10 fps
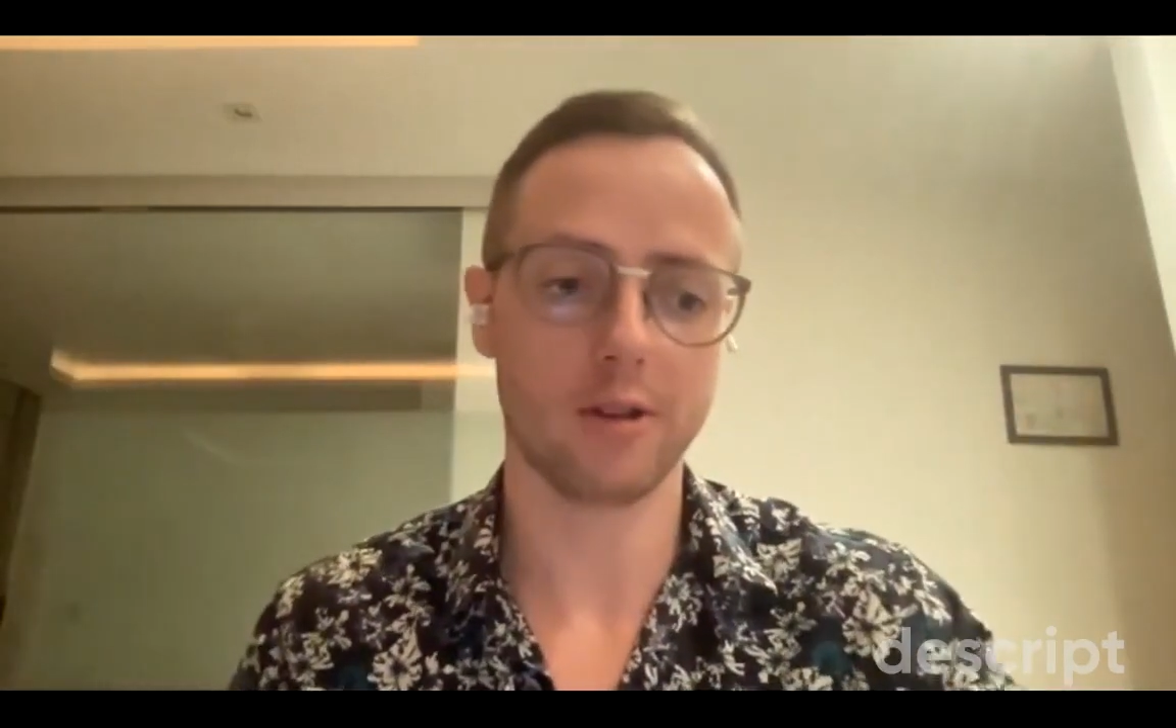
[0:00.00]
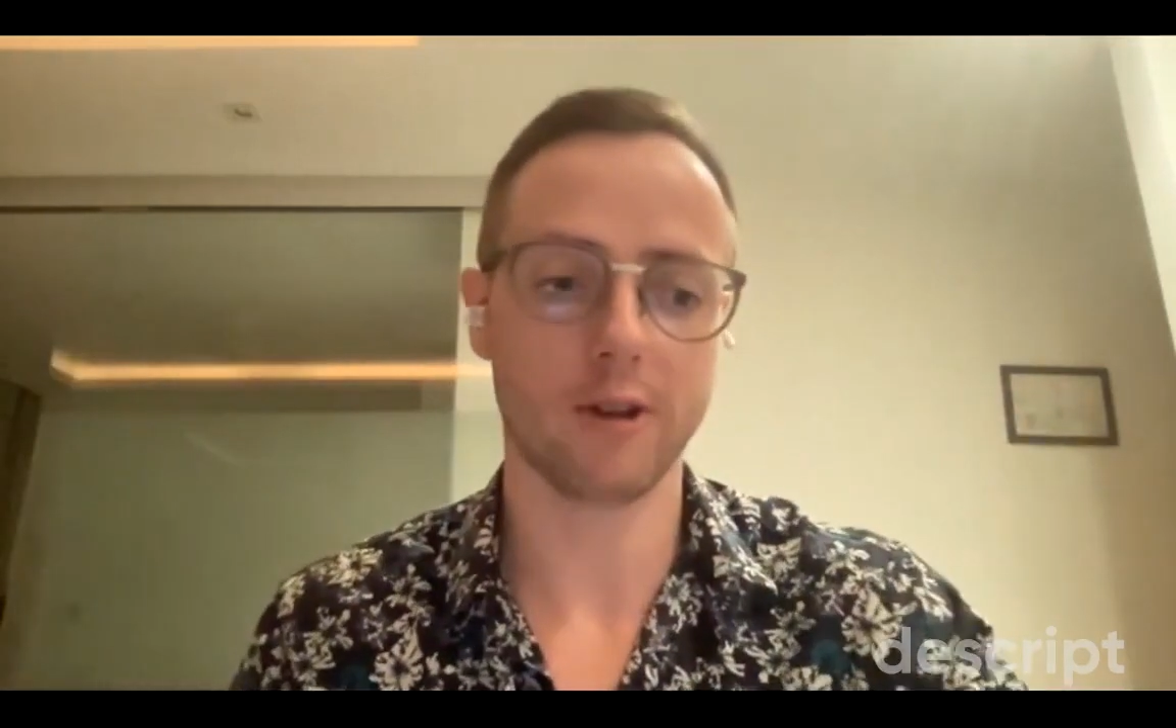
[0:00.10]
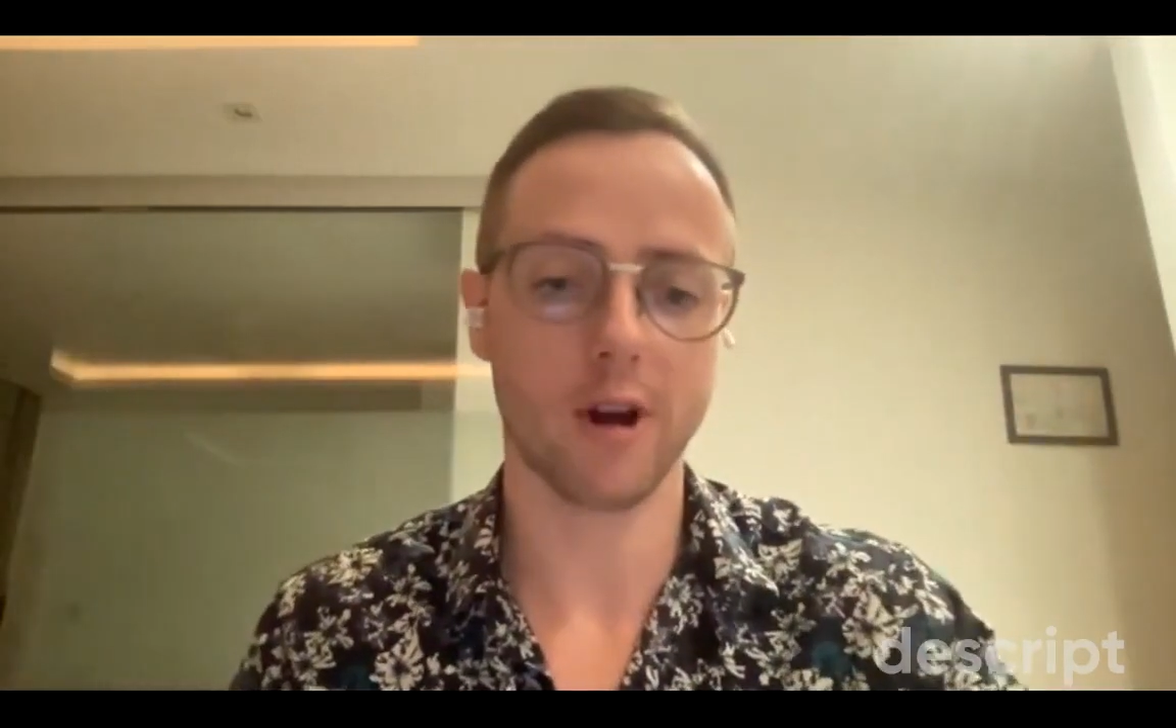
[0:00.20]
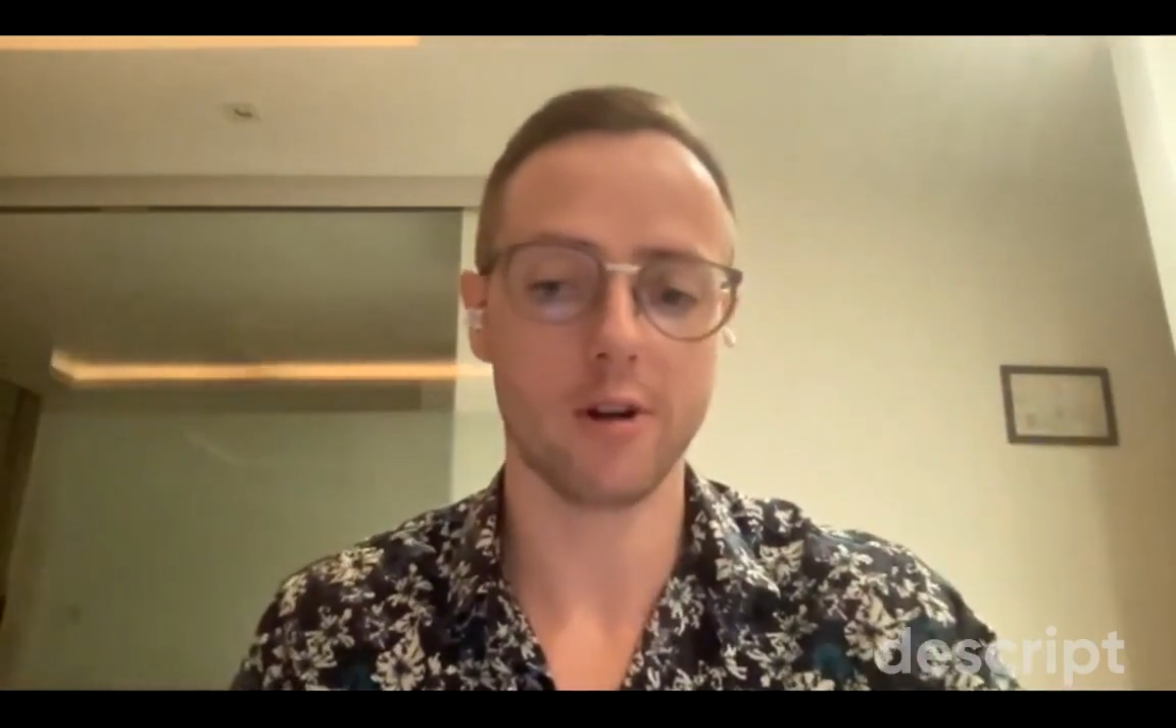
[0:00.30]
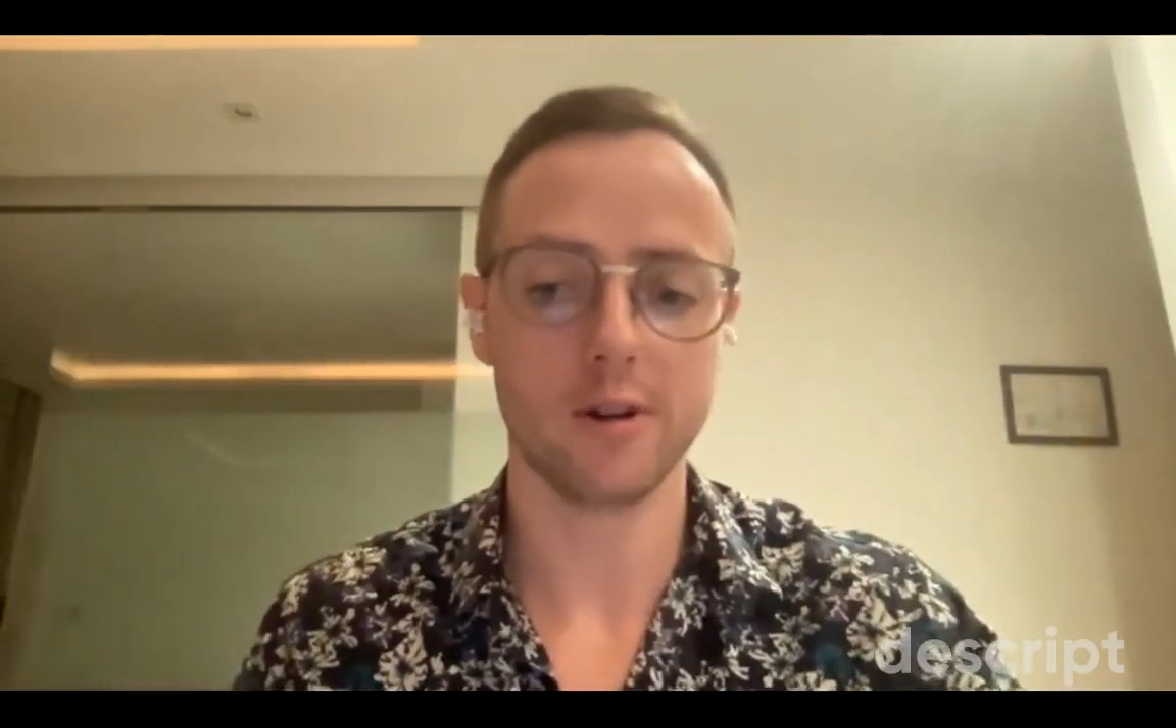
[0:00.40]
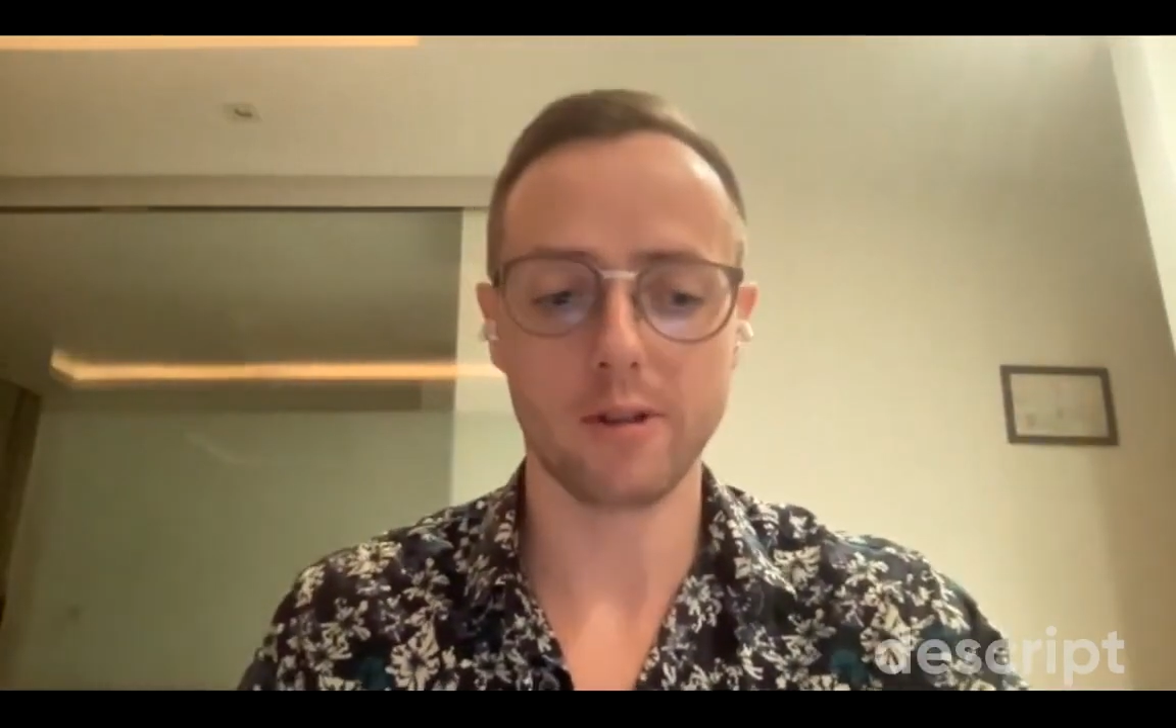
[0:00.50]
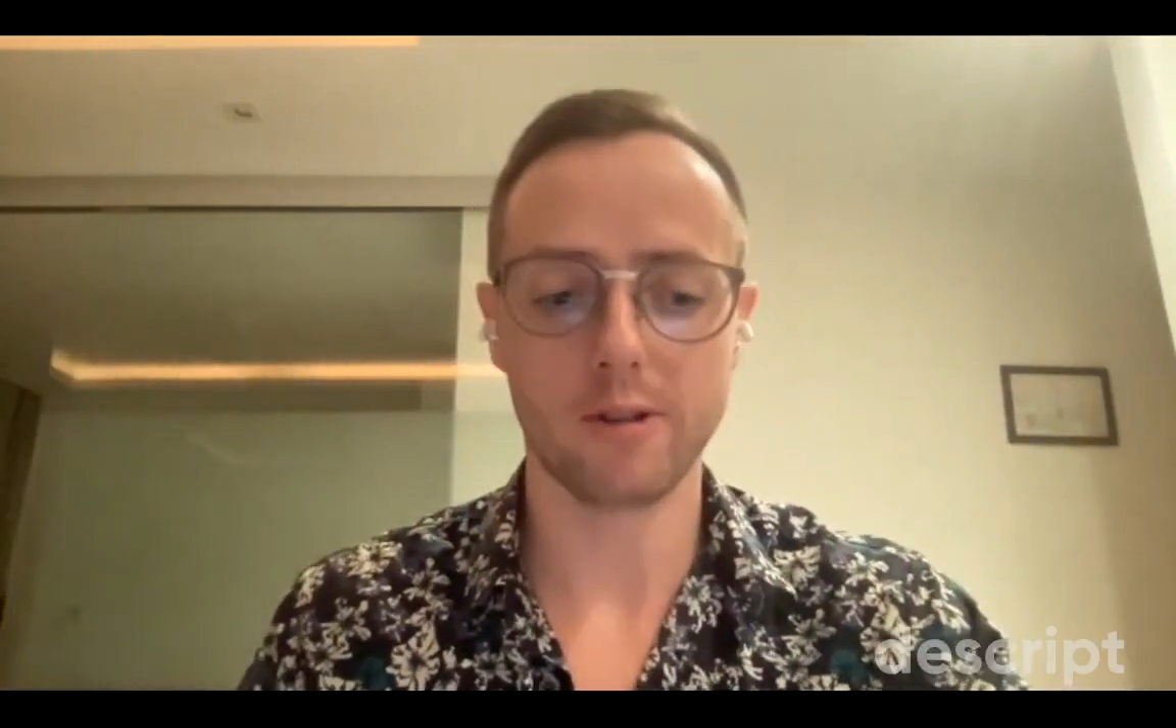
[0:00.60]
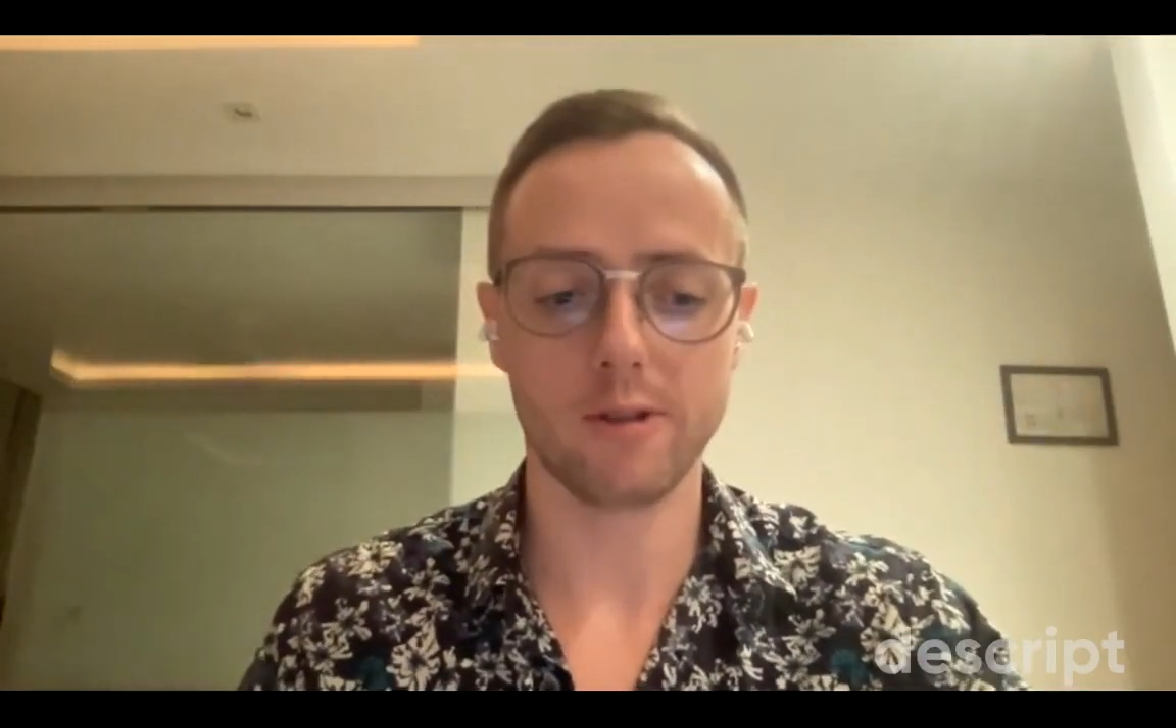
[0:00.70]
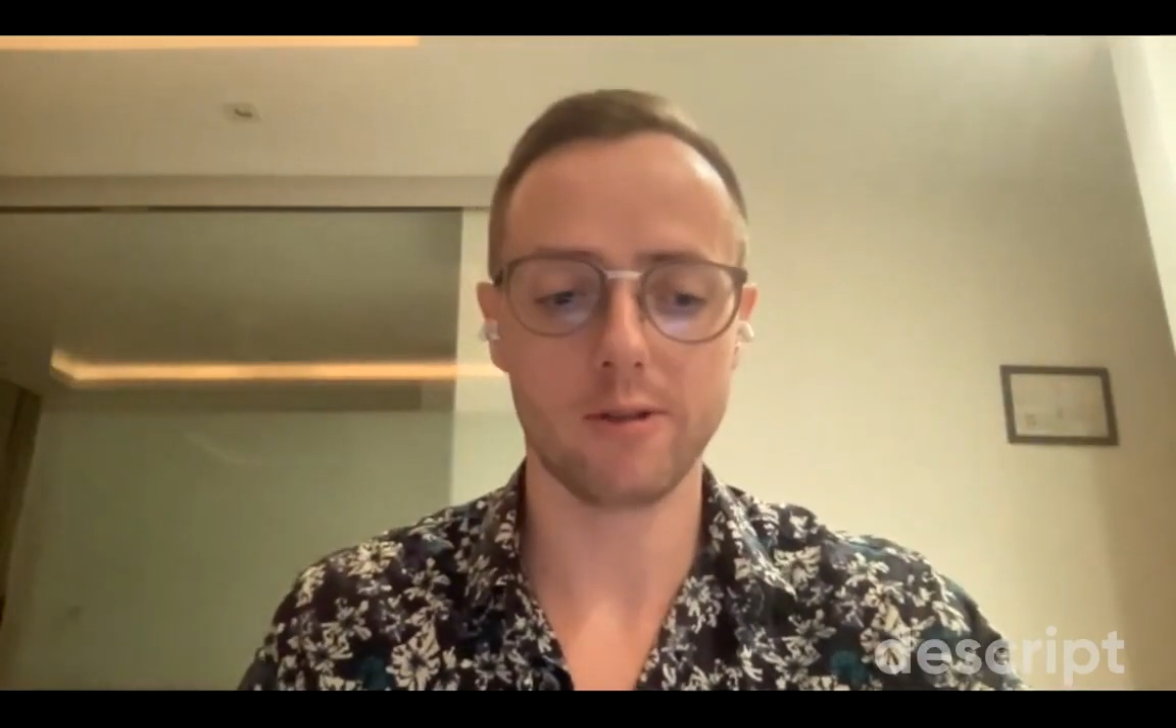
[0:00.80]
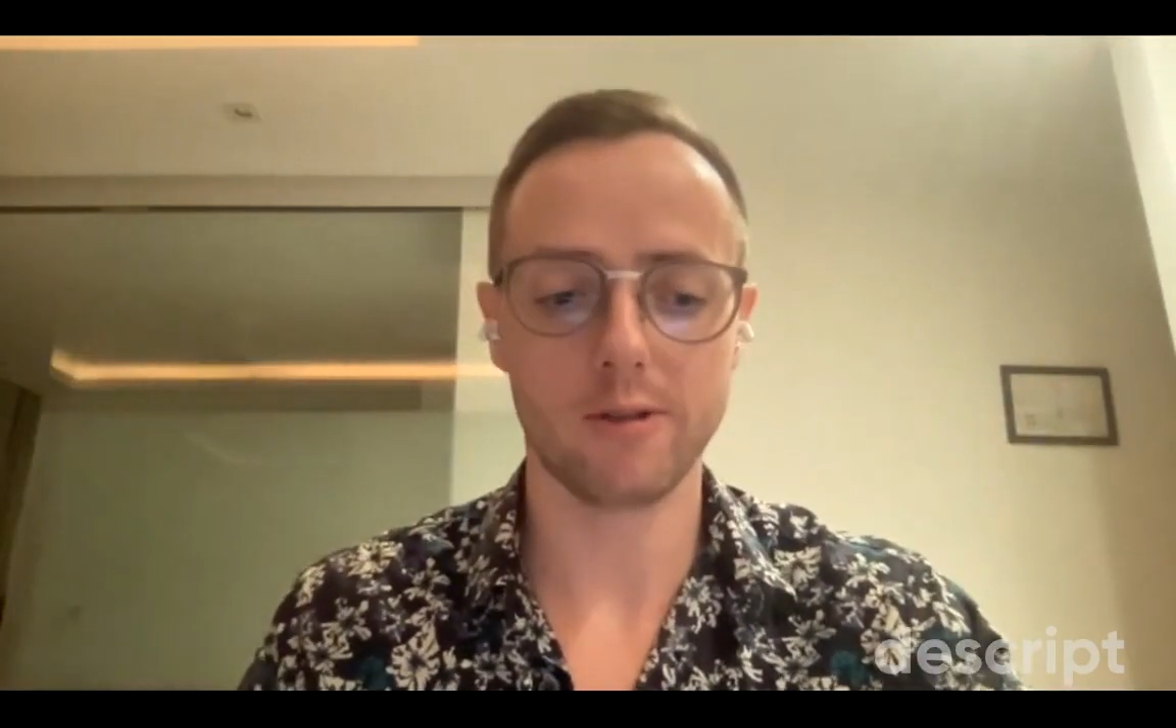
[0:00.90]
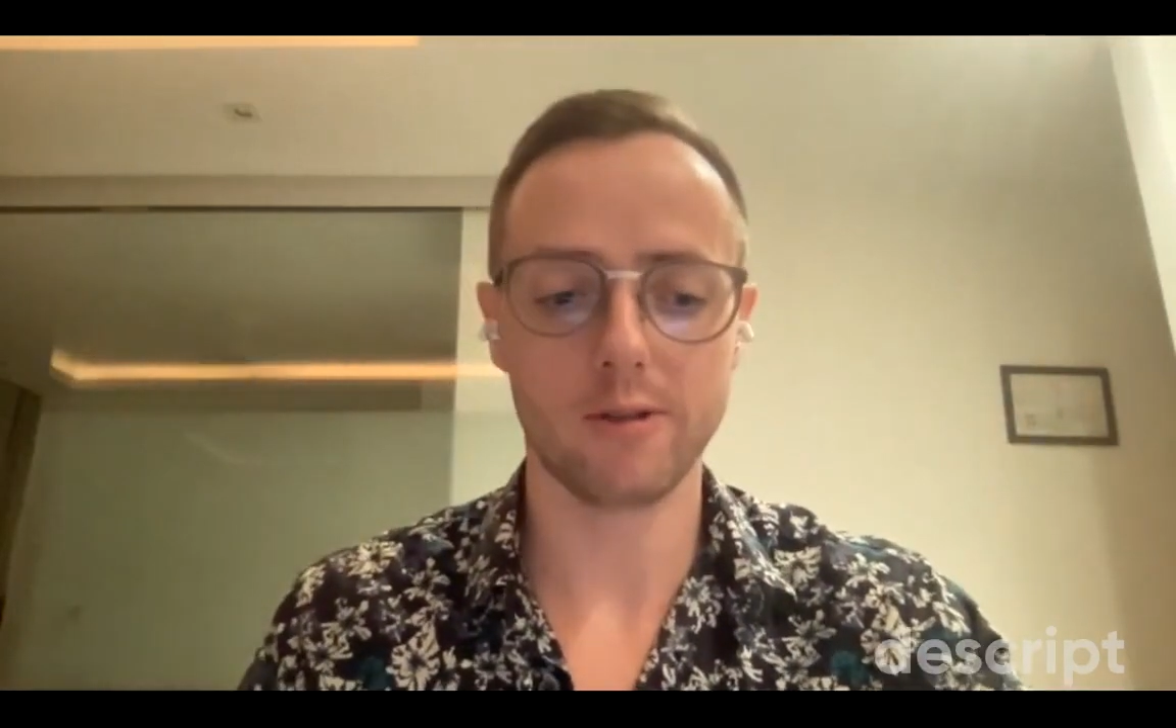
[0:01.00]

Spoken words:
So it's